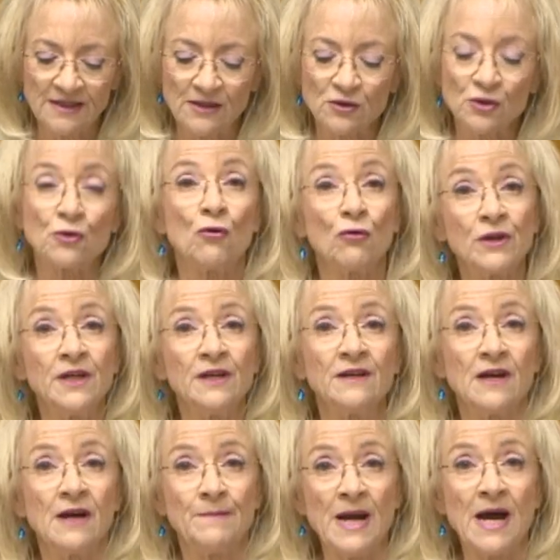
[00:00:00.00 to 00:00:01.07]
Talking
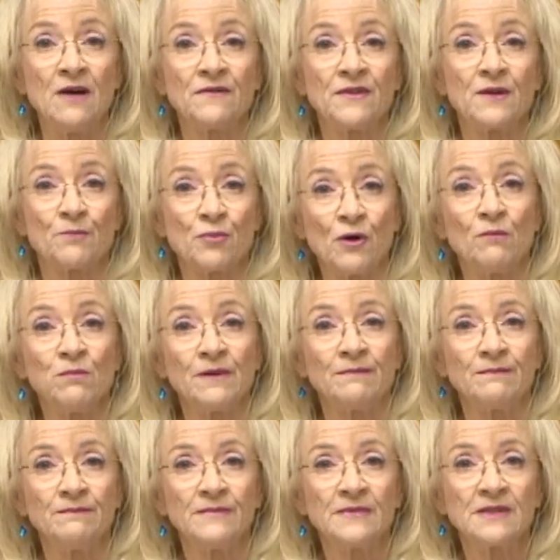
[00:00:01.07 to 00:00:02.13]
about the
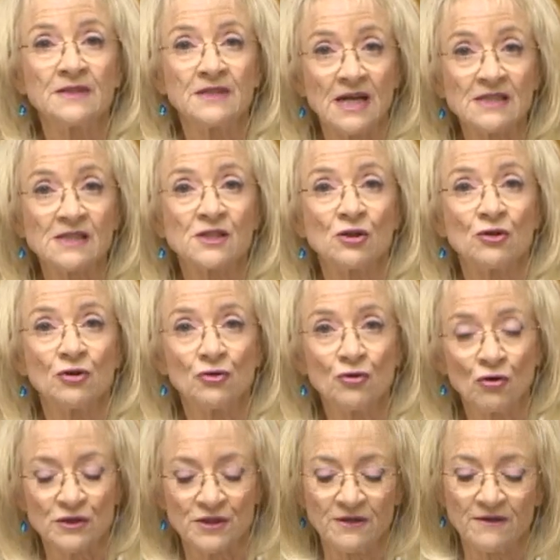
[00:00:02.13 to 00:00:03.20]
problem does
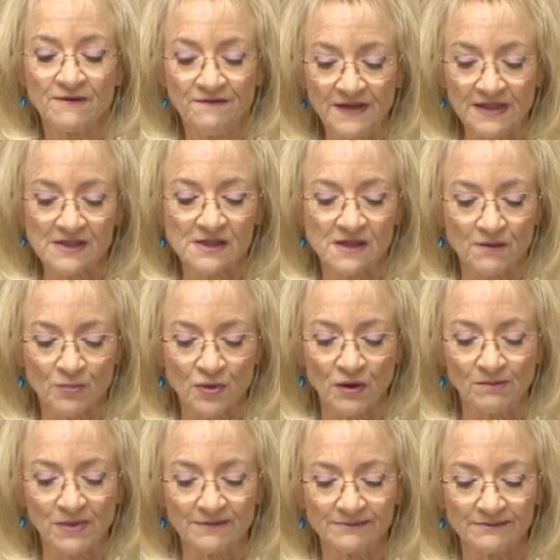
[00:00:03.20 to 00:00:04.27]
not fix the
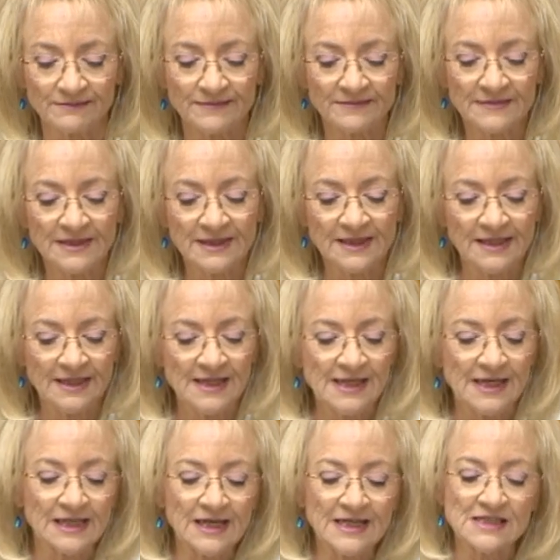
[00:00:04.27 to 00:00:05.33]
problem.
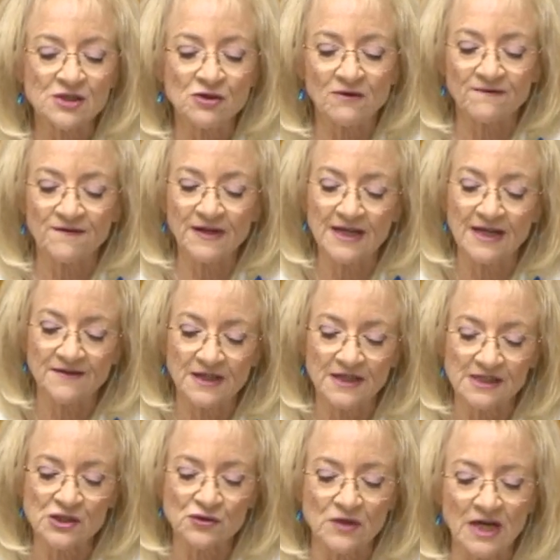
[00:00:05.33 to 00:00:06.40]
And let's not forget that
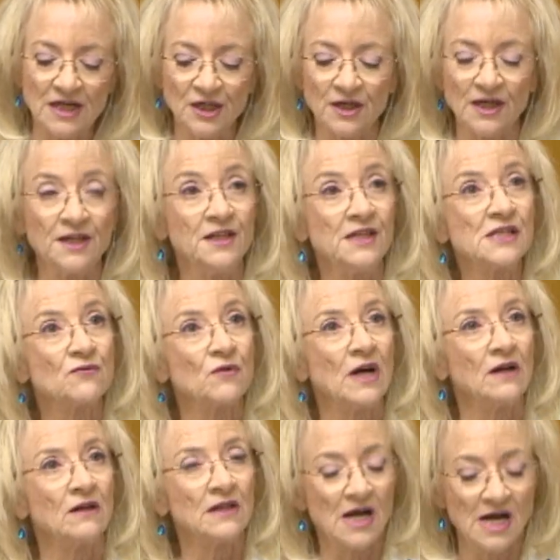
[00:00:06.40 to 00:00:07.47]
Australia and
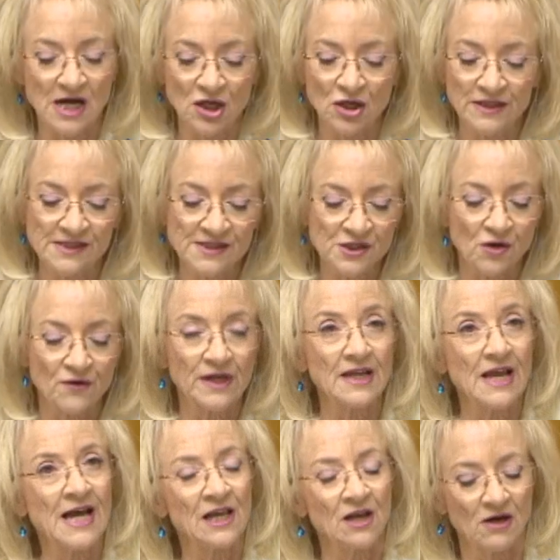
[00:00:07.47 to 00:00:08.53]
Israel are historic
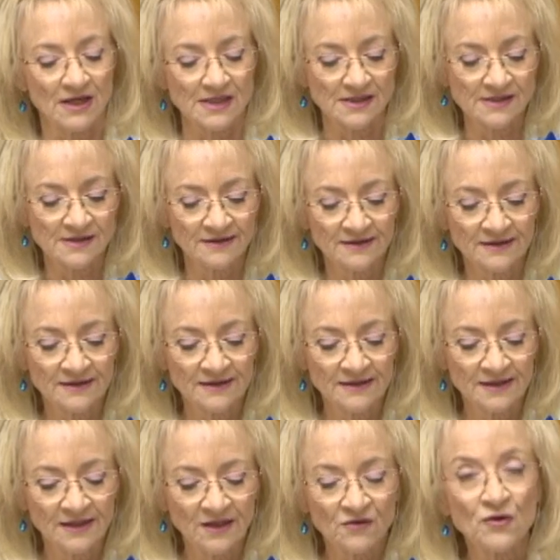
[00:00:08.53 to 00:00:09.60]
allies.
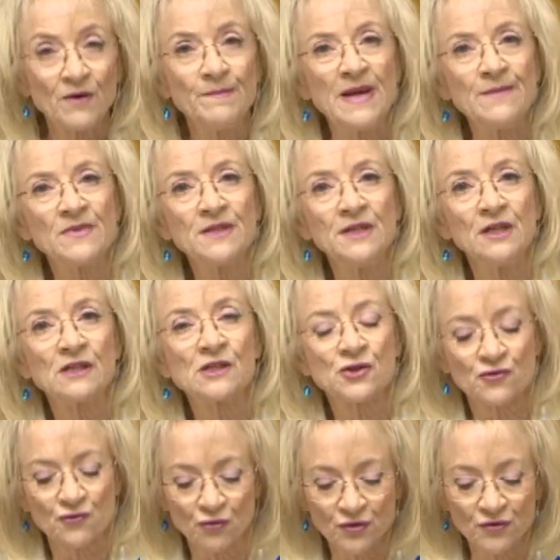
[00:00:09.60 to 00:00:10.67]
Remember the
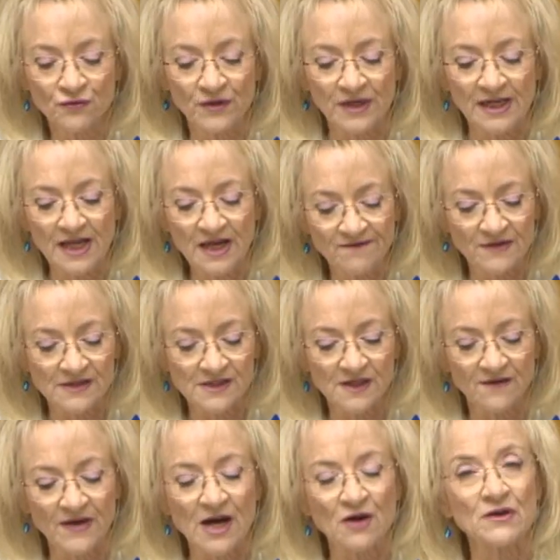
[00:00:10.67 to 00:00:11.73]
extraordinary efforts
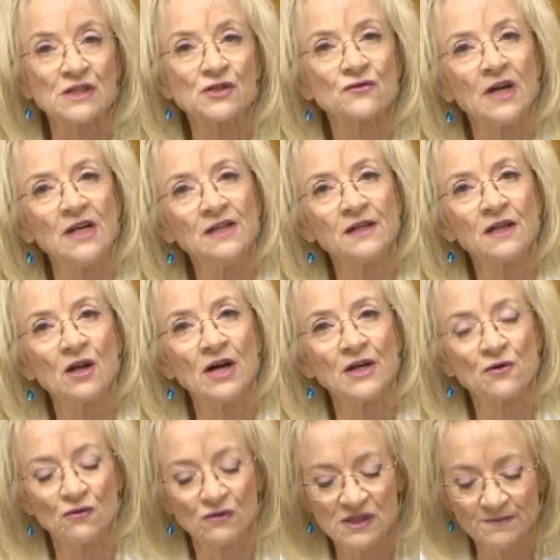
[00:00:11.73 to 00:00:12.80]
of our Australian light
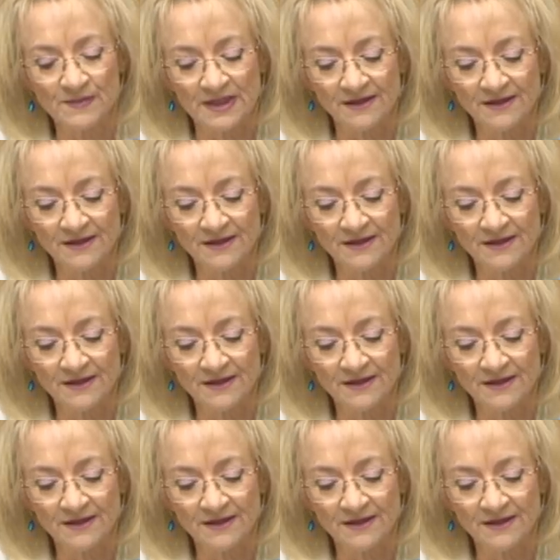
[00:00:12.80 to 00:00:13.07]
horsemen